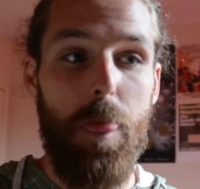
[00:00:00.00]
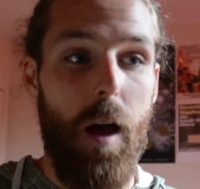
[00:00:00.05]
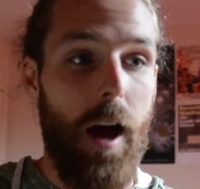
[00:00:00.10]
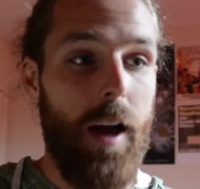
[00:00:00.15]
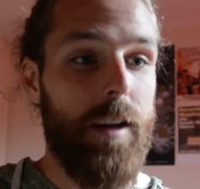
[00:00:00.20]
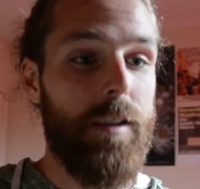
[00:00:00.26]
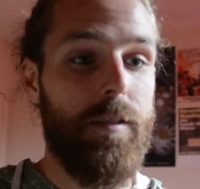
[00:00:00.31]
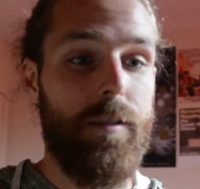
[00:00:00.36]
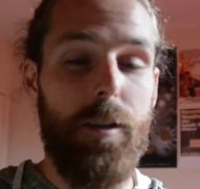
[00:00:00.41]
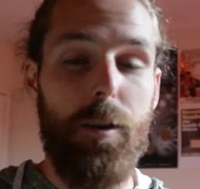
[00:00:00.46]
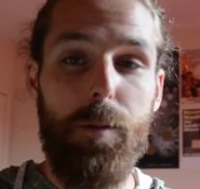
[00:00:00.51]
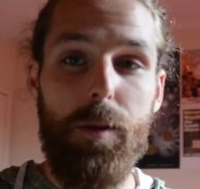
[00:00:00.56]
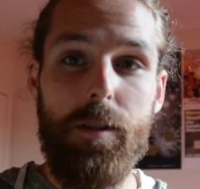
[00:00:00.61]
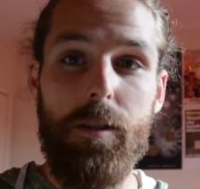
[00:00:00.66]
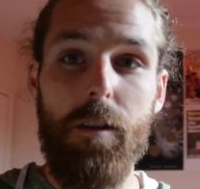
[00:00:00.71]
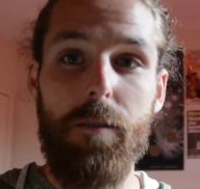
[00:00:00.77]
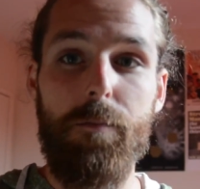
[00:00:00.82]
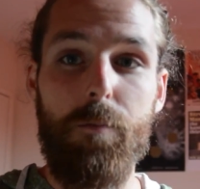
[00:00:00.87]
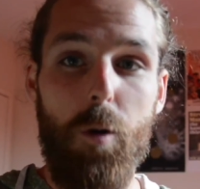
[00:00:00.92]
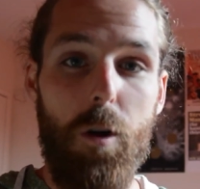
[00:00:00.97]
I consider
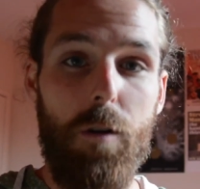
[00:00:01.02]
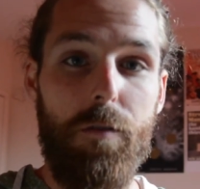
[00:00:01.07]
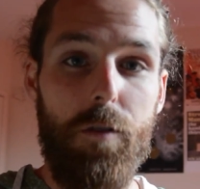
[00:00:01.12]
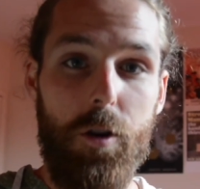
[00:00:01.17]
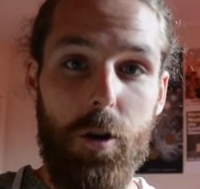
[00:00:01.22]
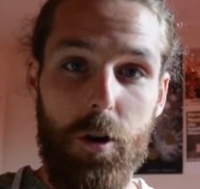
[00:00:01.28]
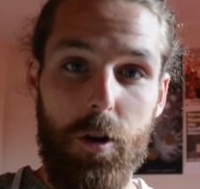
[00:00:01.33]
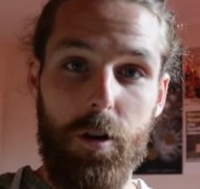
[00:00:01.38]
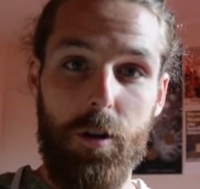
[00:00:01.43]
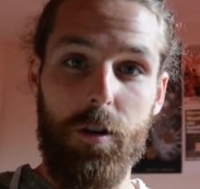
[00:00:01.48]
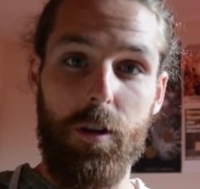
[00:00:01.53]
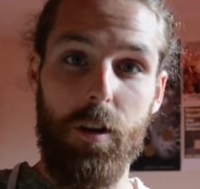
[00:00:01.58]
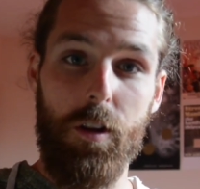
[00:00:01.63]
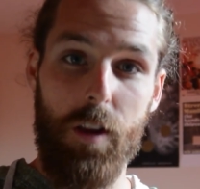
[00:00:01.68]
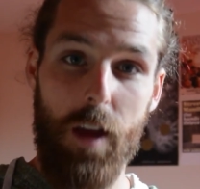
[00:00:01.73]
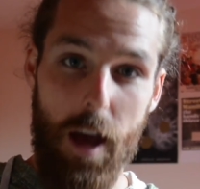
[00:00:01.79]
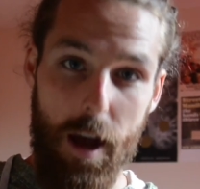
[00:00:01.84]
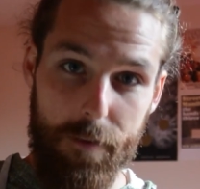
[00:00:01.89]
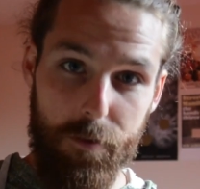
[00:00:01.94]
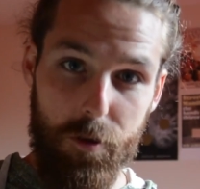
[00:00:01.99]
myself more of a nerd than
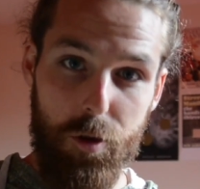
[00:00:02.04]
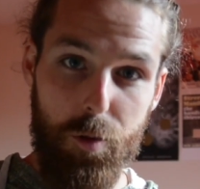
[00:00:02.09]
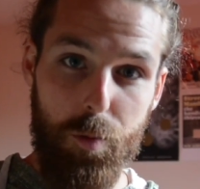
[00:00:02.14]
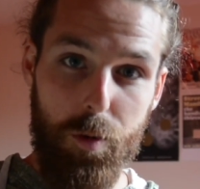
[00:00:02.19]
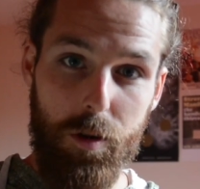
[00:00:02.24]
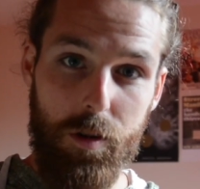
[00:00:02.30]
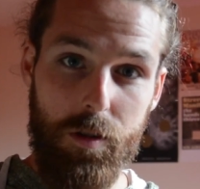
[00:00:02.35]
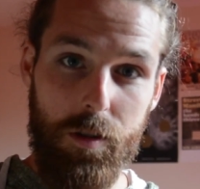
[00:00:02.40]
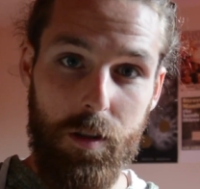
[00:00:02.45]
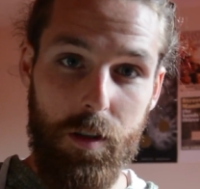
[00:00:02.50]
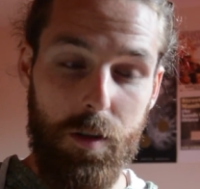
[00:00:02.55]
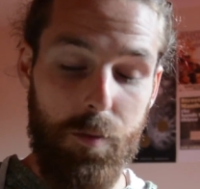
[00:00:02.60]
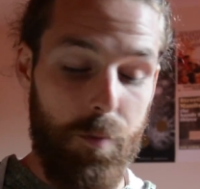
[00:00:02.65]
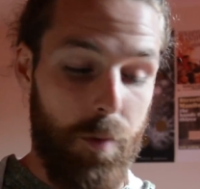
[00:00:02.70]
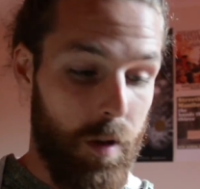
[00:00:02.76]
the average person,